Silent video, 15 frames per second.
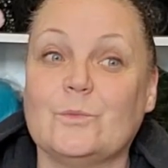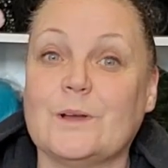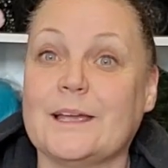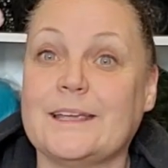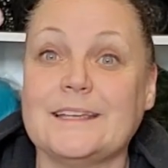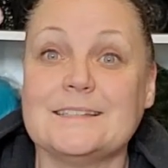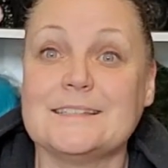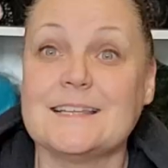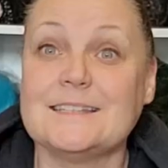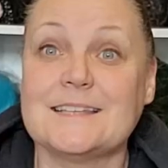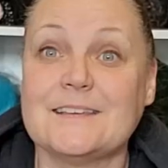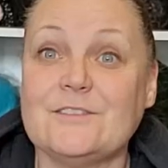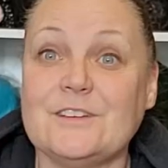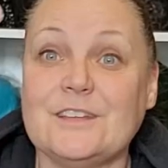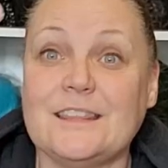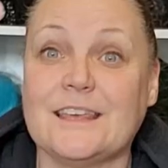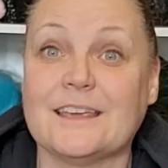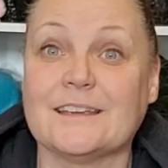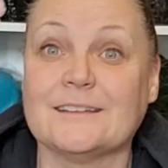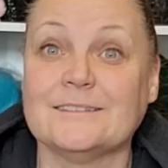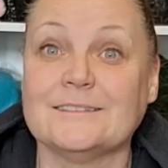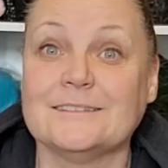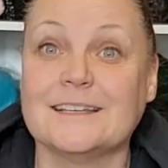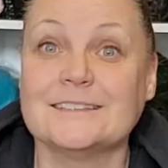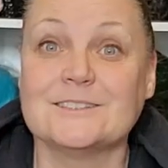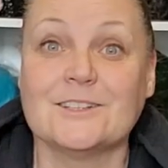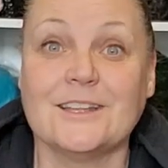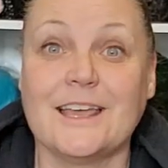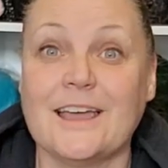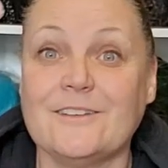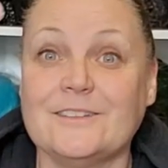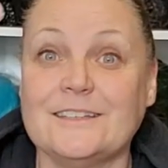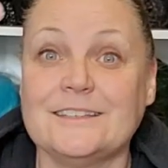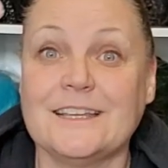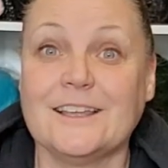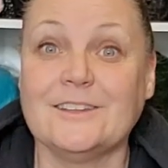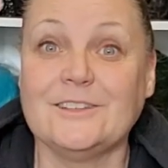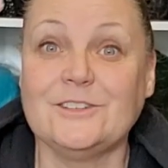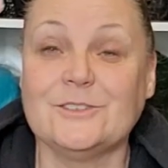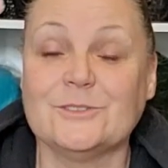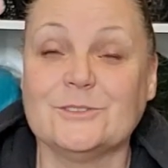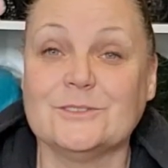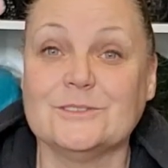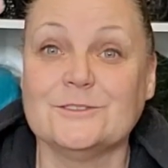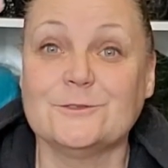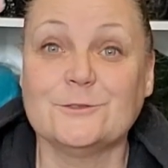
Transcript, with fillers: I guess that's everything. That's all I have to tell you.